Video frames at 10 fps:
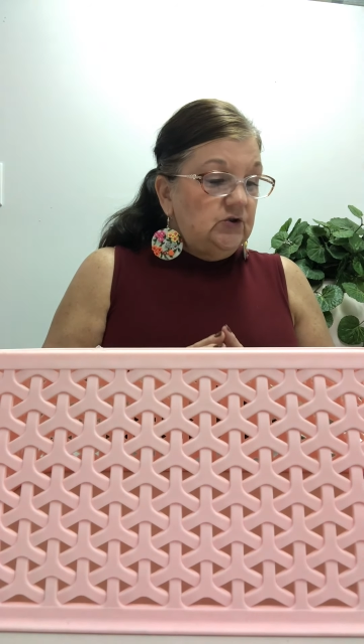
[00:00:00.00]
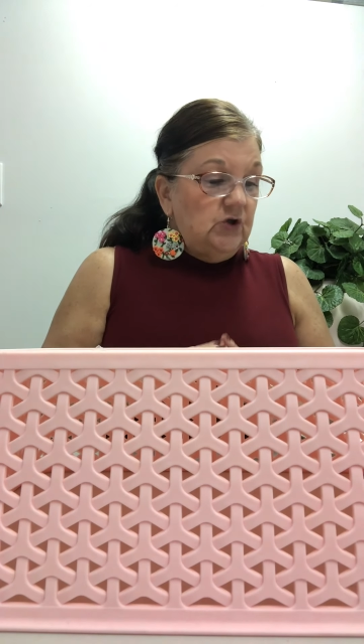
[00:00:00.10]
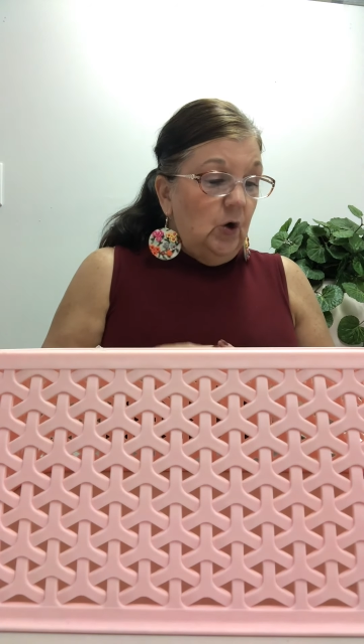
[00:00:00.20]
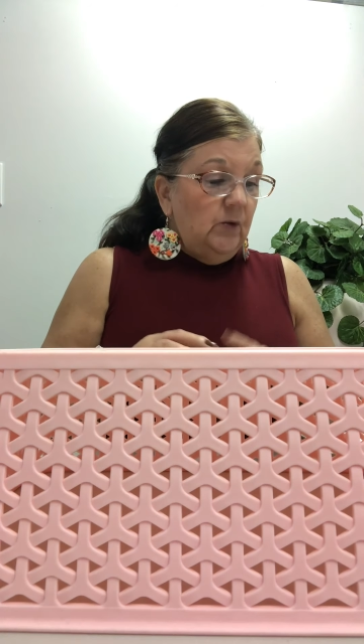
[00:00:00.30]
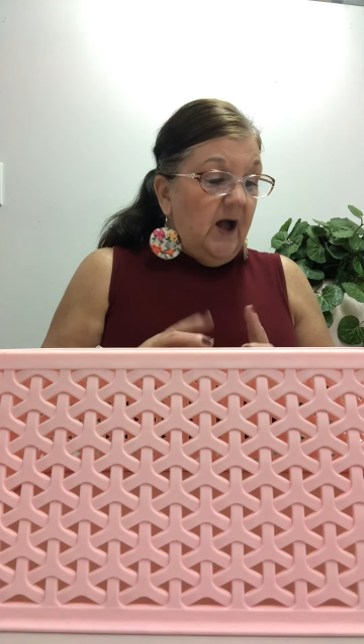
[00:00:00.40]

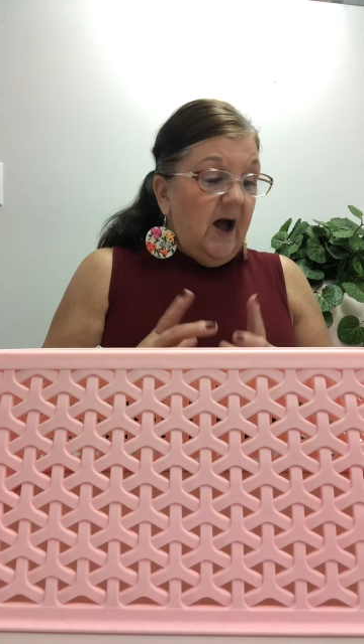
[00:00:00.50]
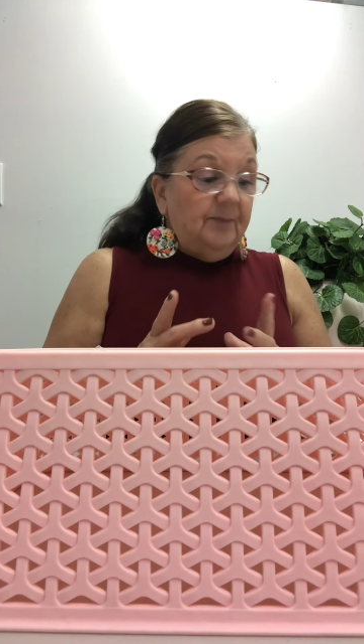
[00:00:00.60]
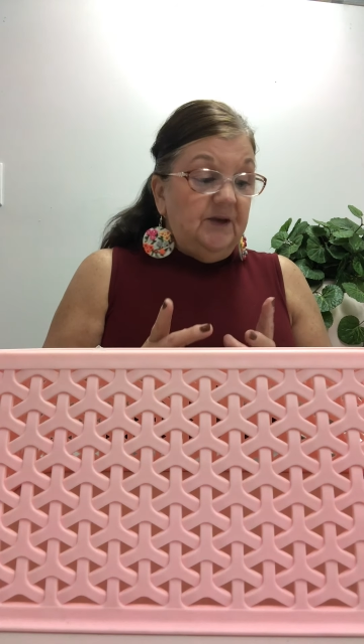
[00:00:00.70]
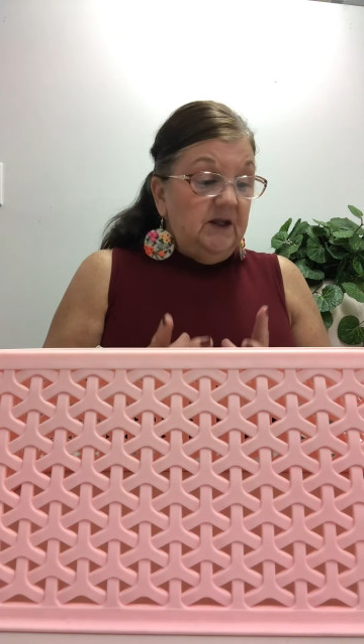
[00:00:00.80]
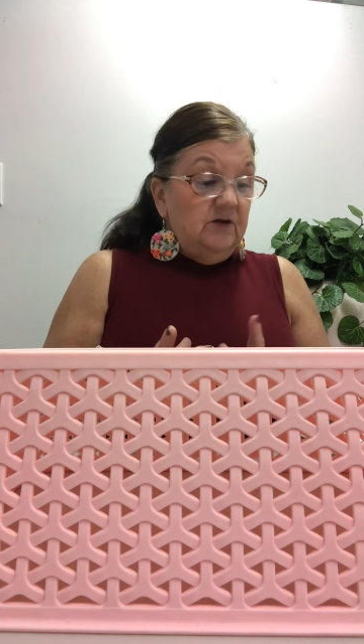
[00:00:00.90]
don't
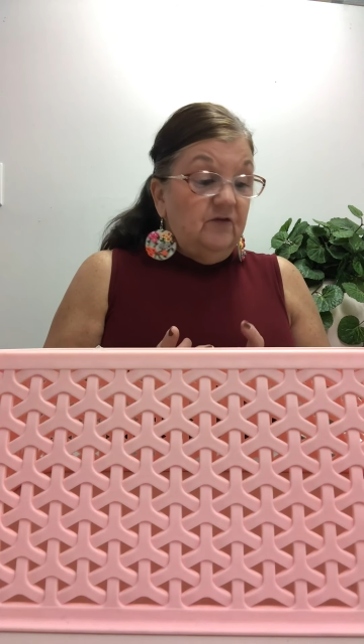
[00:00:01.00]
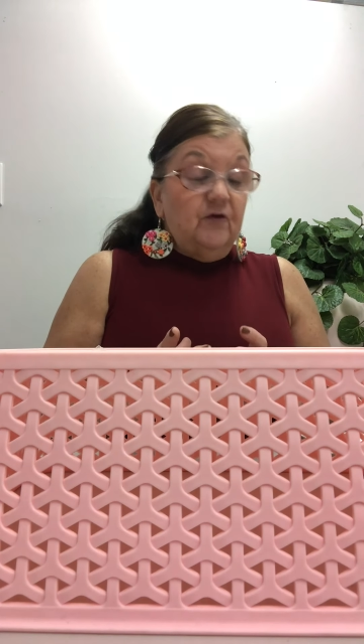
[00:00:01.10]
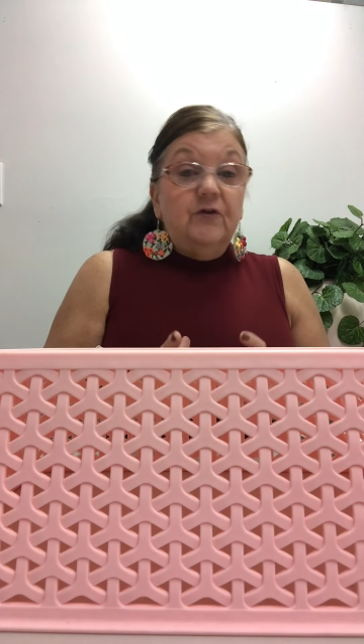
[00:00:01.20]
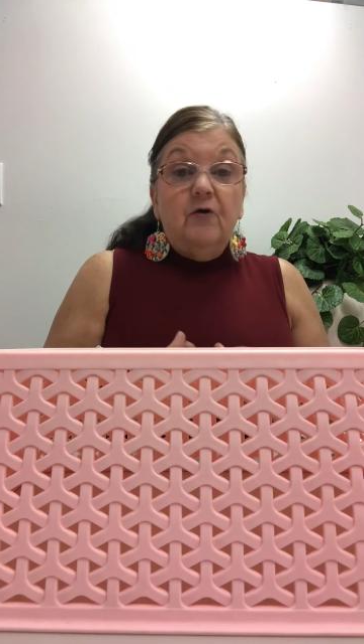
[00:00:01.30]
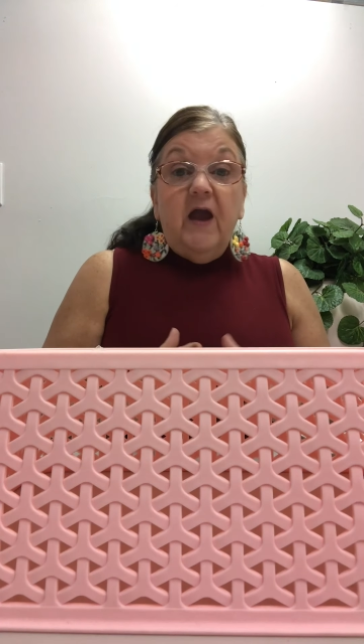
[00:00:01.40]
opt in
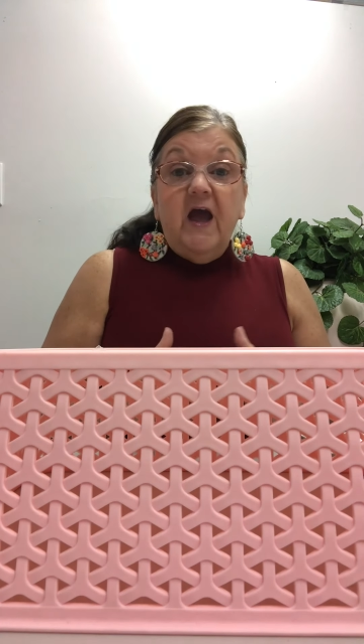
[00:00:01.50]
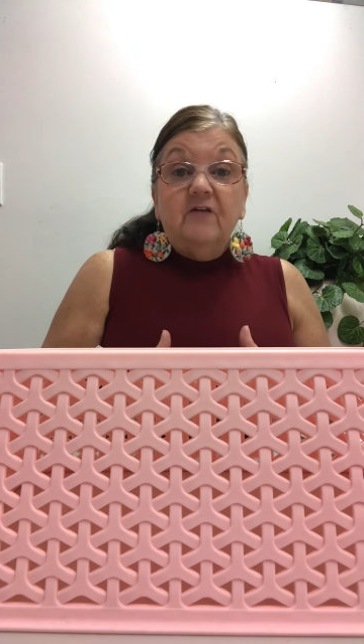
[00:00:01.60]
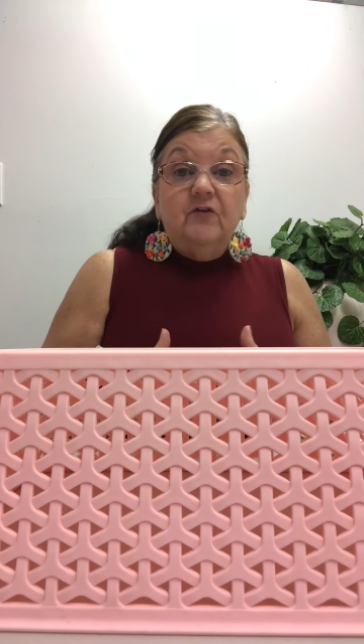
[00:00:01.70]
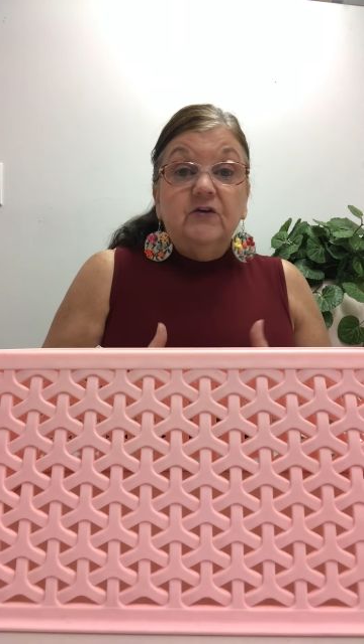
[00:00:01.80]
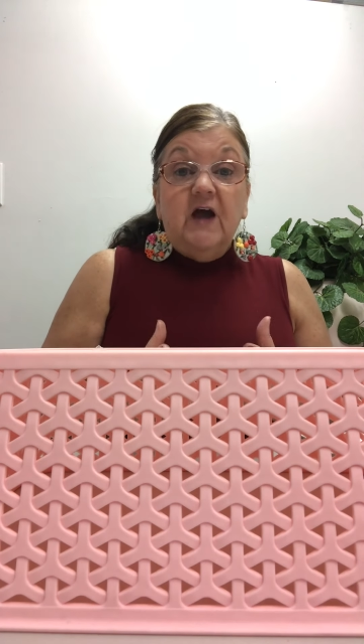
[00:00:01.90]
for their
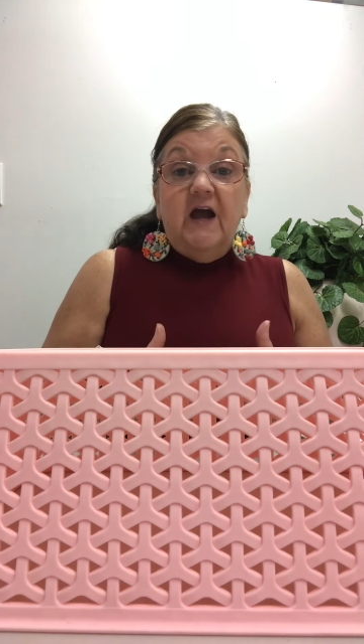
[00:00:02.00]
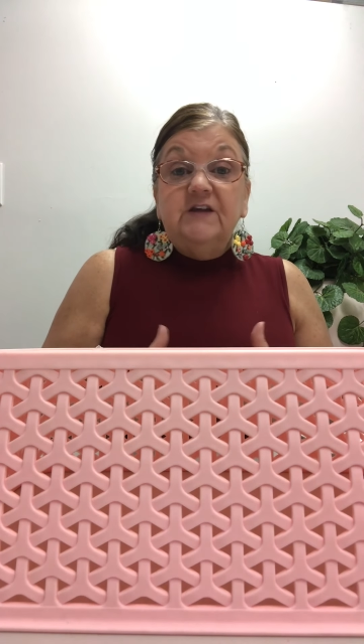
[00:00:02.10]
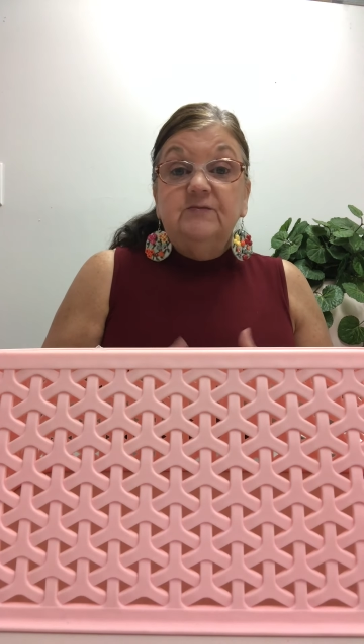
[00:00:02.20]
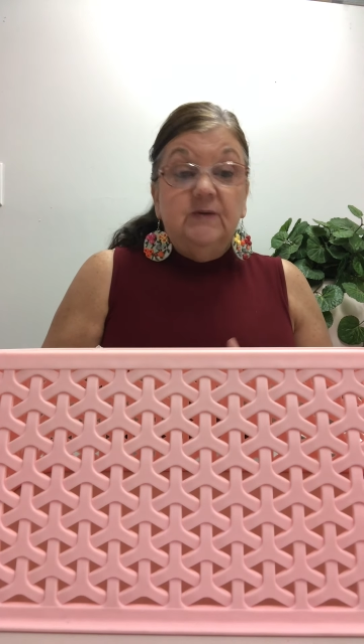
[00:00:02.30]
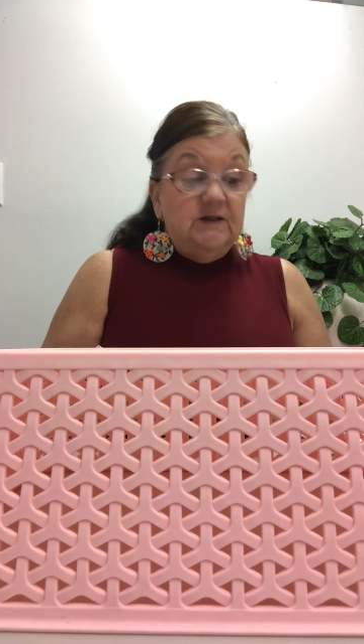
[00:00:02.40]

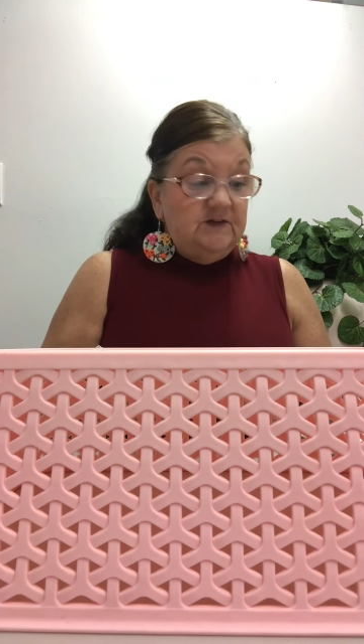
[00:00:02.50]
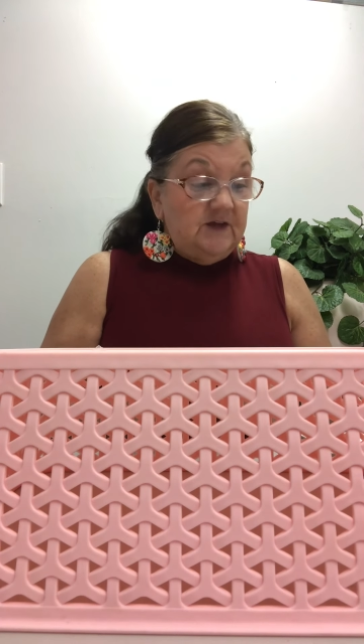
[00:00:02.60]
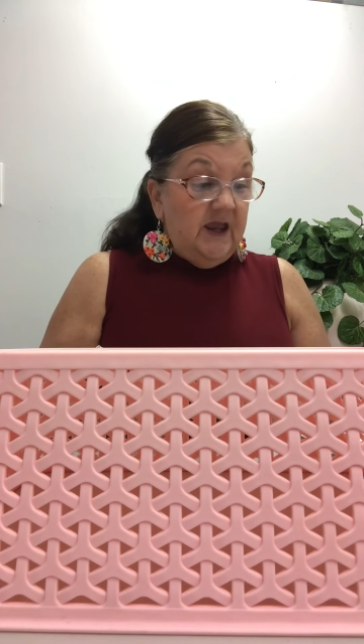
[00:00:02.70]
advertisements